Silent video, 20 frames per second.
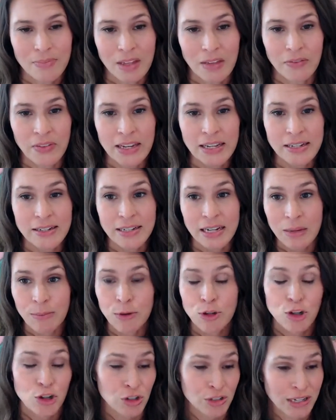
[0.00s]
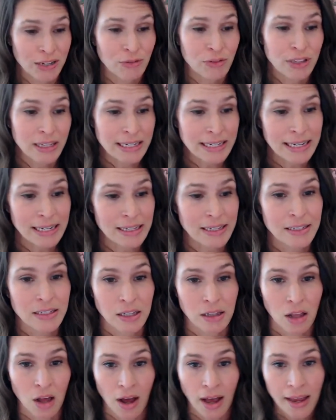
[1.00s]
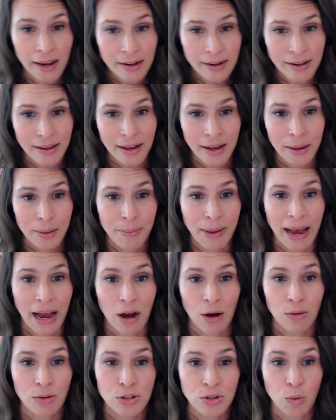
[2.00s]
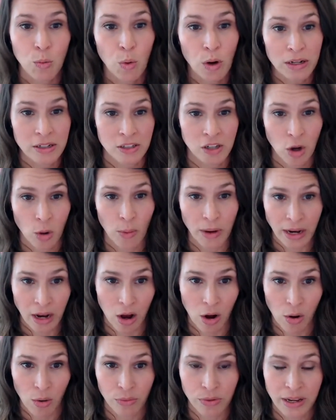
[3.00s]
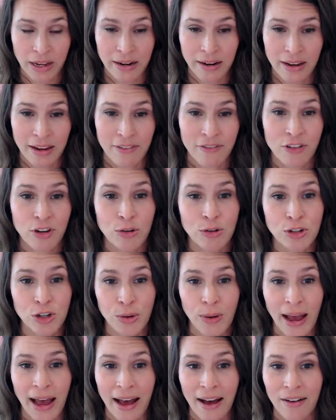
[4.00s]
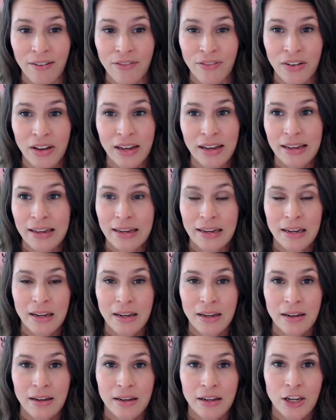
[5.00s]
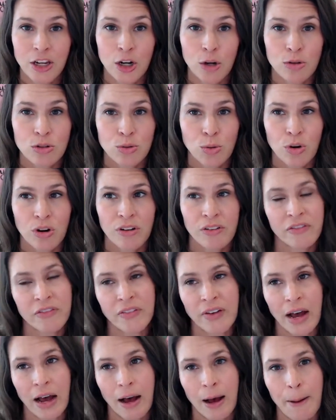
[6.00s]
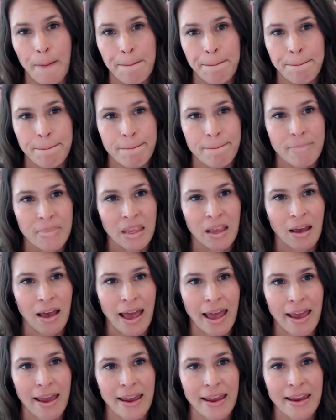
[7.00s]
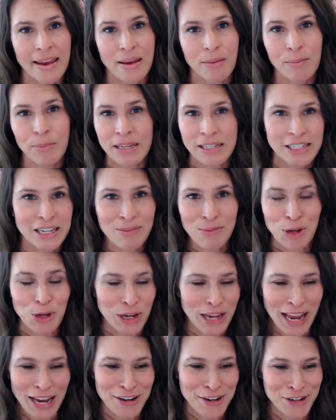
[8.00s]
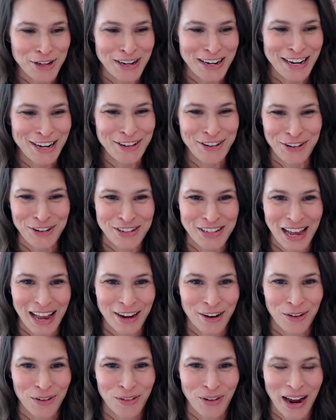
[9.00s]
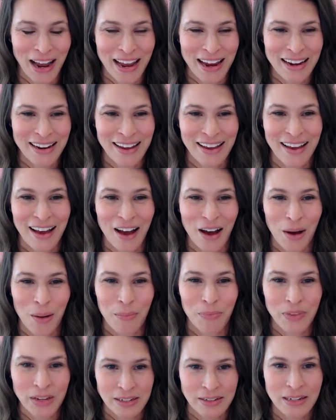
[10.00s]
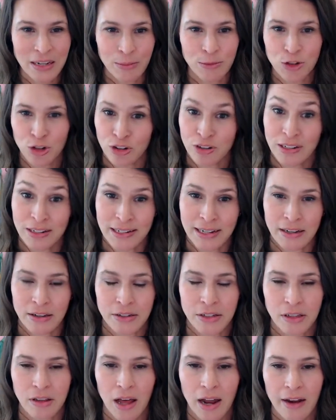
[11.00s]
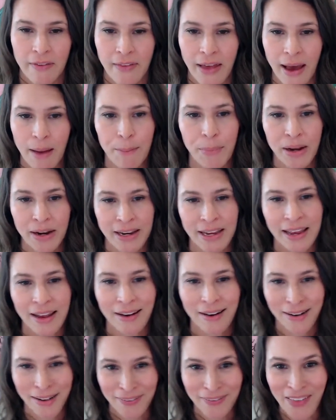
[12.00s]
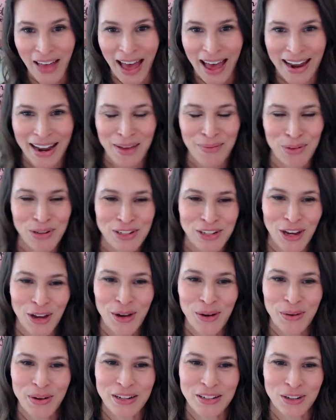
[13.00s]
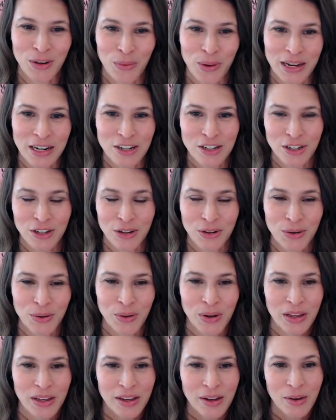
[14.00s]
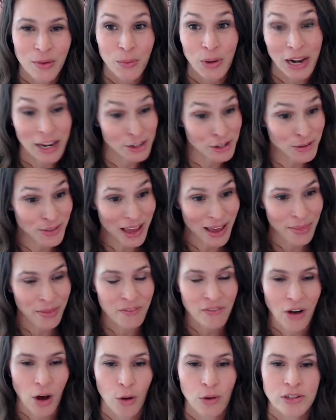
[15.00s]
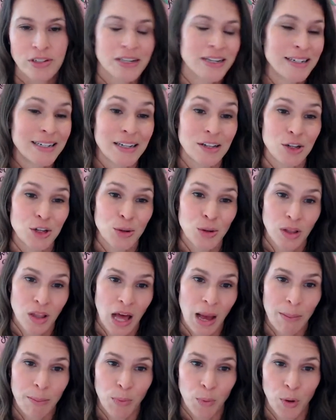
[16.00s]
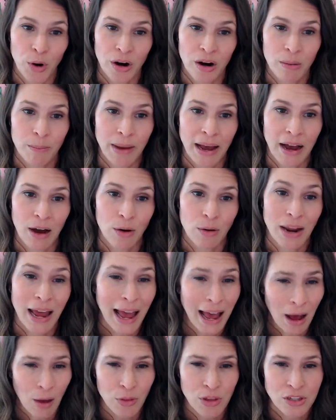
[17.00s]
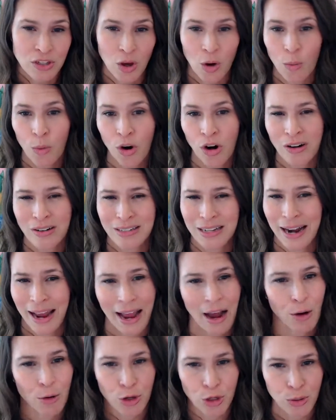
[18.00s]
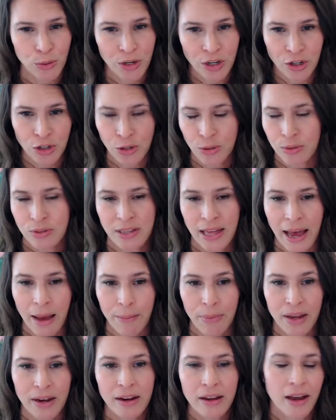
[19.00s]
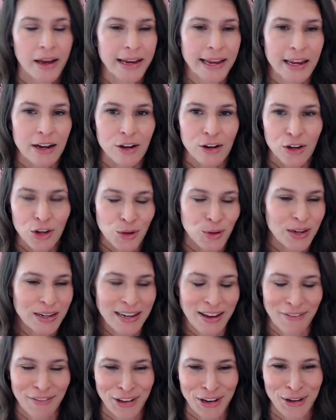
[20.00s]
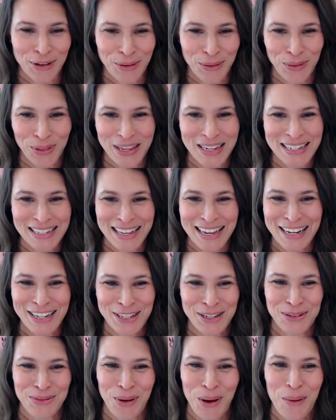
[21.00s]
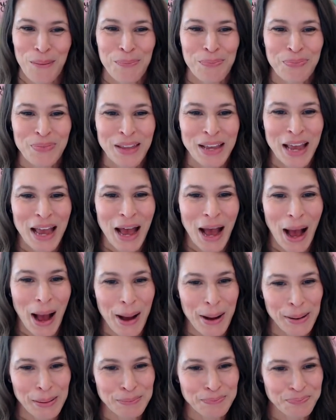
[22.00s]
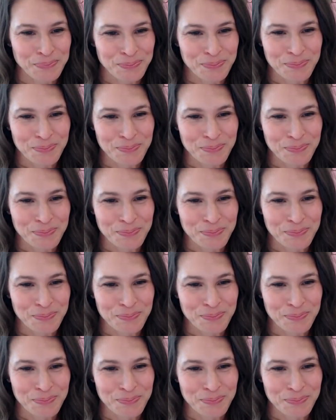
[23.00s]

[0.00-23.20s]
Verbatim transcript: these temperatures can really tell us a lot about what's going on. And if you do have, you know, sort of um, a miscommunication in your cycle, right? Um, these temperatures can tell us a lot in that. But again, that episode is going to when I do that in the fall, it's going to tell you a lot more about how this all works and how you can use that. But again, you can definitely Google these things as well. Um,